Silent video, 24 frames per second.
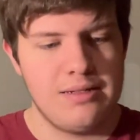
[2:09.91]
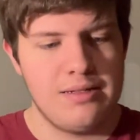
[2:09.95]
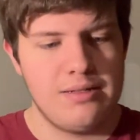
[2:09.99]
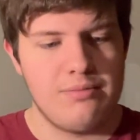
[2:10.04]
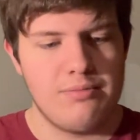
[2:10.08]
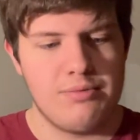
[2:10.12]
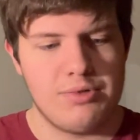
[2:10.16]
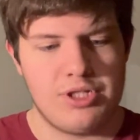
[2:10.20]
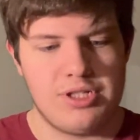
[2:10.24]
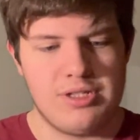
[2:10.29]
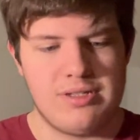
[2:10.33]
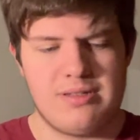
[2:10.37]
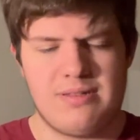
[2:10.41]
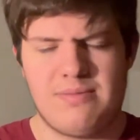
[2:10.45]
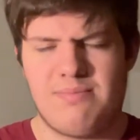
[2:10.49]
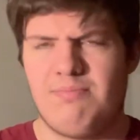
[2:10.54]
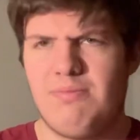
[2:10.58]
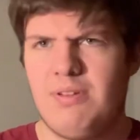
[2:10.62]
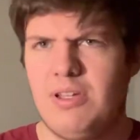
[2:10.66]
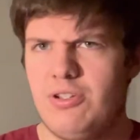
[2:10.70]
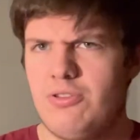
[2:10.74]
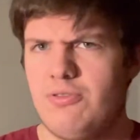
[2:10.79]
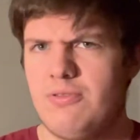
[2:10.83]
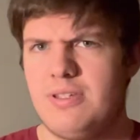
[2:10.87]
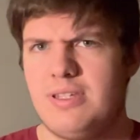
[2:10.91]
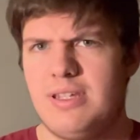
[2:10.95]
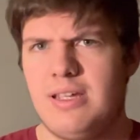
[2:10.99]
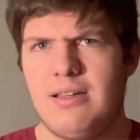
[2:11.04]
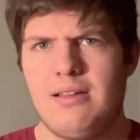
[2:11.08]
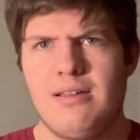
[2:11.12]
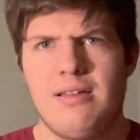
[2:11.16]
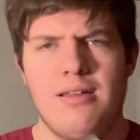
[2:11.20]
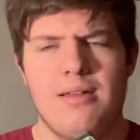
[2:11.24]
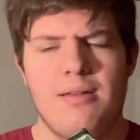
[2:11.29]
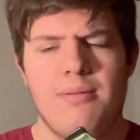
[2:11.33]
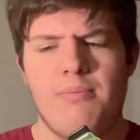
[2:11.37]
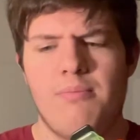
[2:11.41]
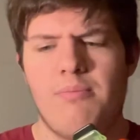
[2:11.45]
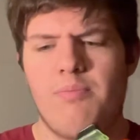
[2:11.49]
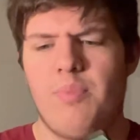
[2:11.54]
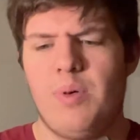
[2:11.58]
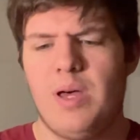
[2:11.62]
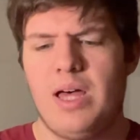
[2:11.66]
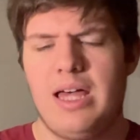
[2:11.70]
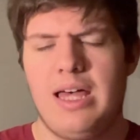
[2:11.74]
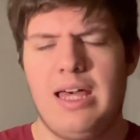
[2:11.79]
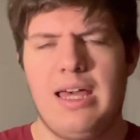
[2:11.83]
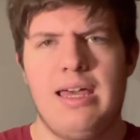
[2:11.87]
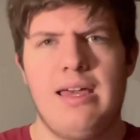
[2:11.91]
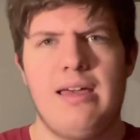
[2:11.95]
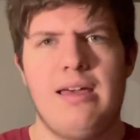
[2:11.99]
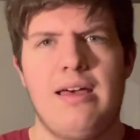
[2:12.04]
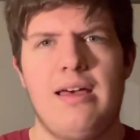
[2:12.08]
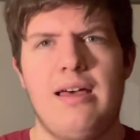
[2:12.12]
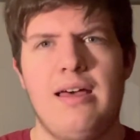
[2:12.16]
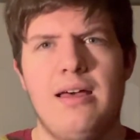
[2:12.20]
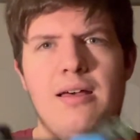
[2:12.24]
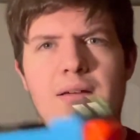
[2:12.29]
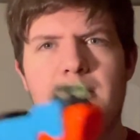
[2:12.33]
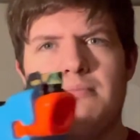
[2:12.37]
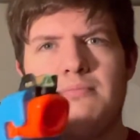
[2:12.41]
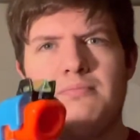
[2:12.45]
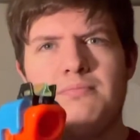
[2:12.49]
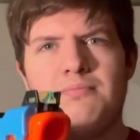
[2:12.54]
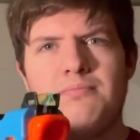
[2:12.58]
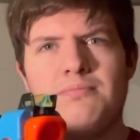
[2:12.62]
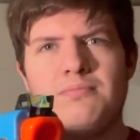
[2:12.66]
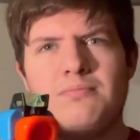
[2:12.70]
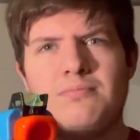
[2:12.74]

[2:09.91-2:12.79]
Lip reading: which is interesting. But then